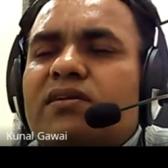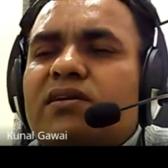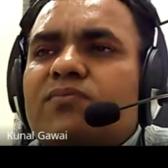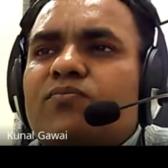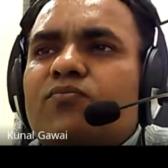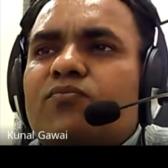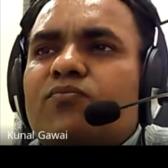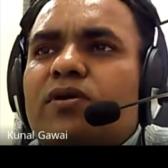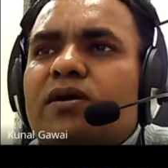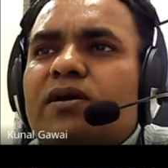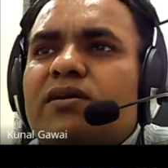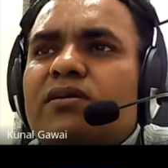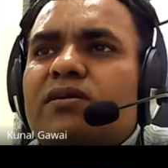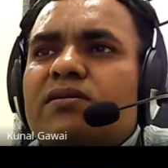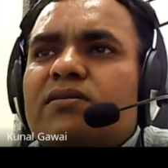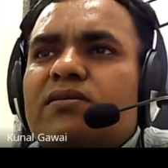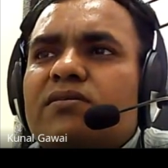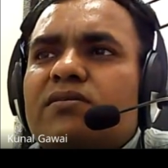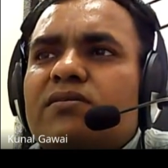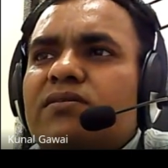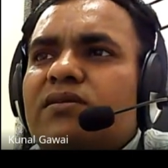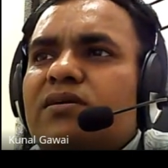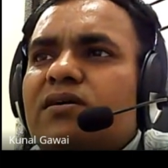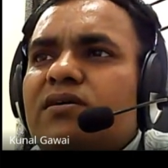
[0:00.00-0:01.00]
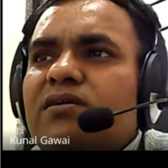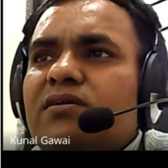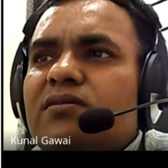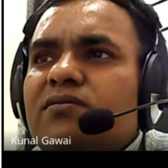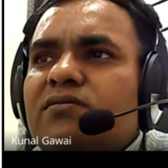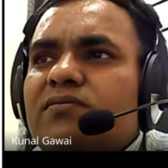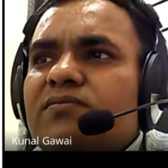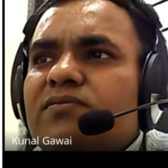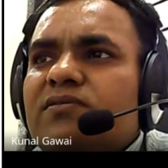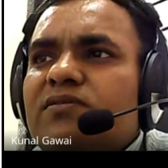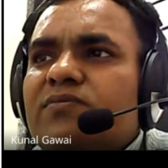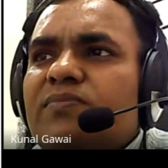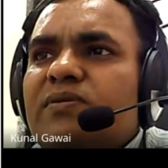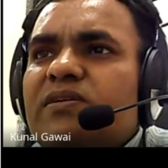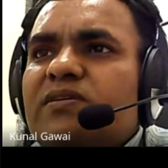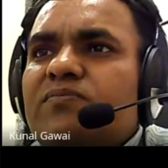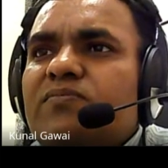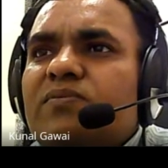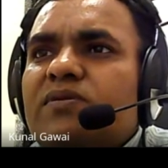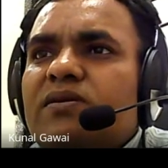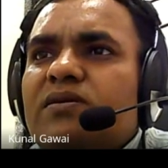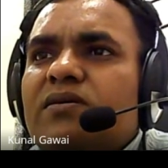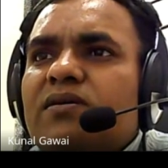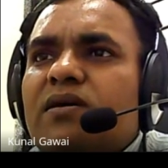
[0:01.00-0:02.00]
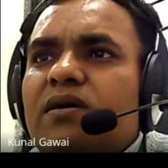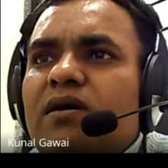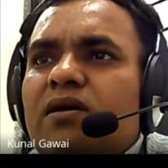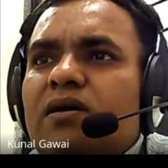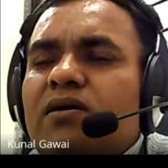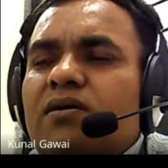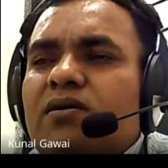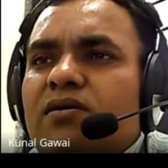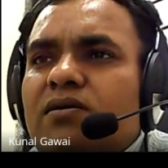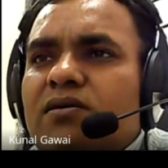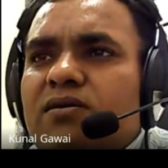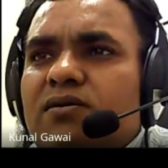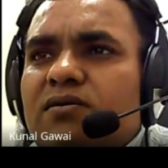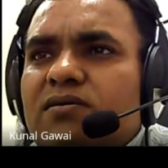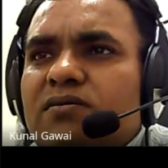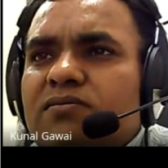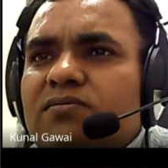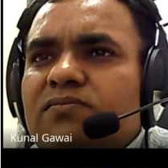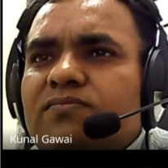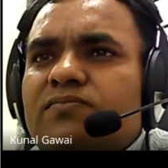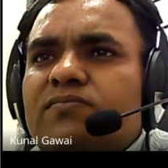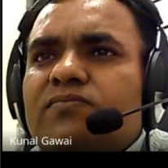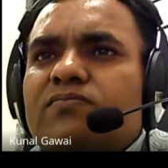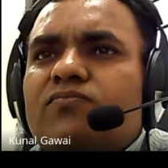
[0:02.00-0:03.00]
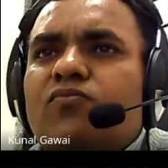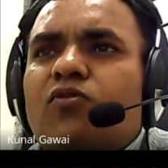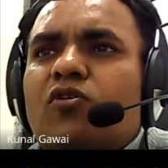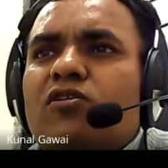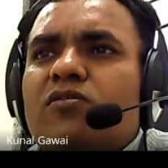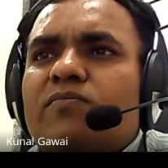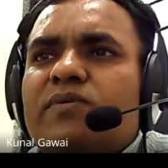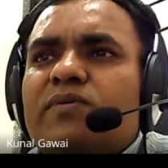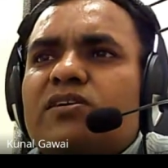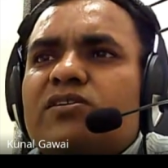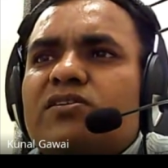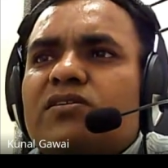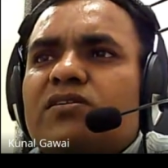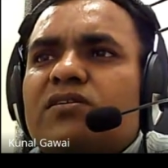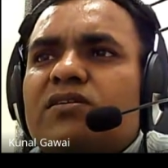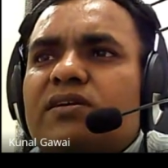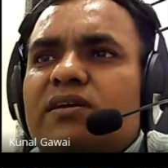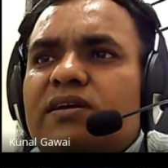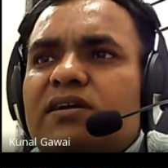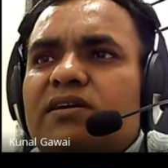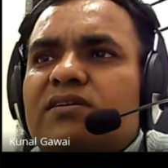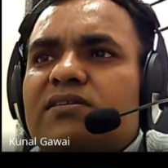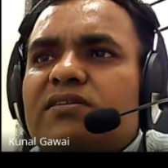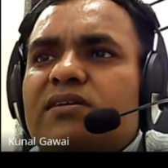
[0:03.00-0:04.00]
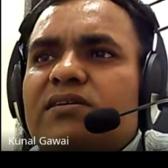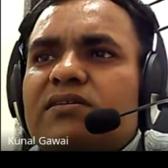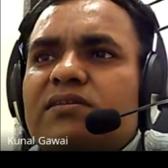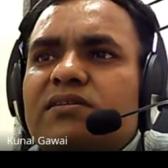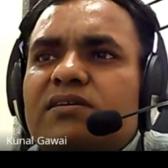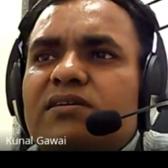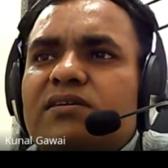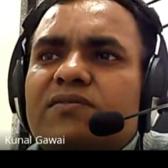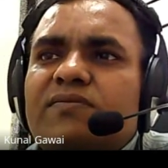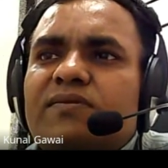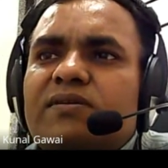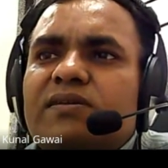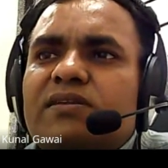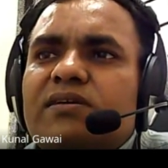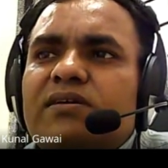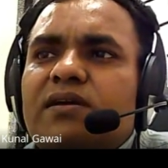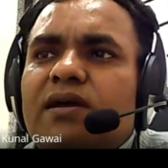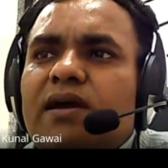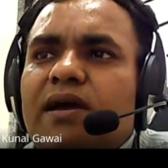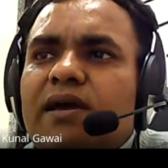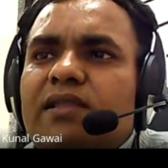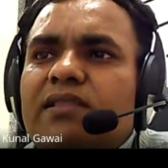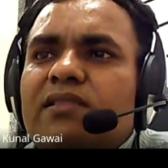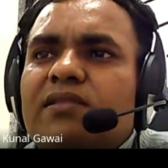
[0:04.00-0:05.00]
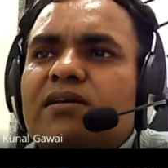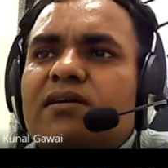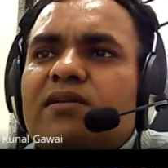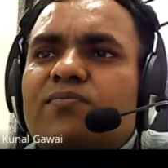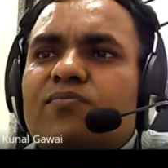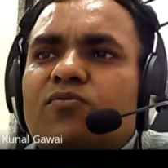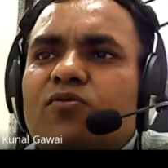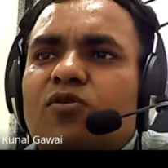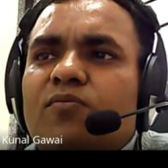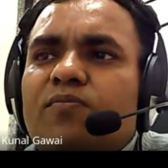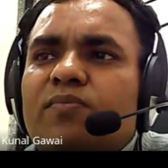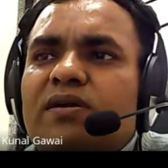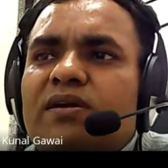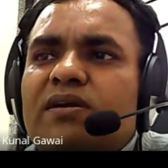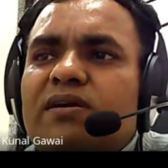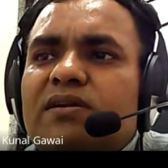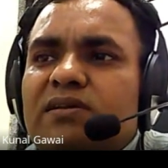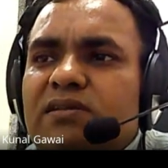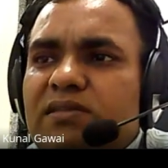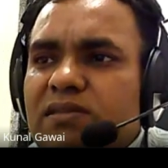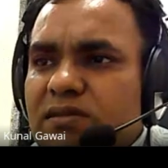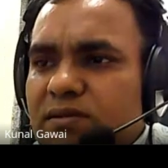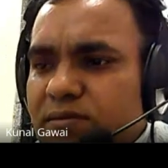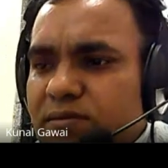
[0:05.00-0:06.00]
point, their specific formation, heat sensitivity, and their properties.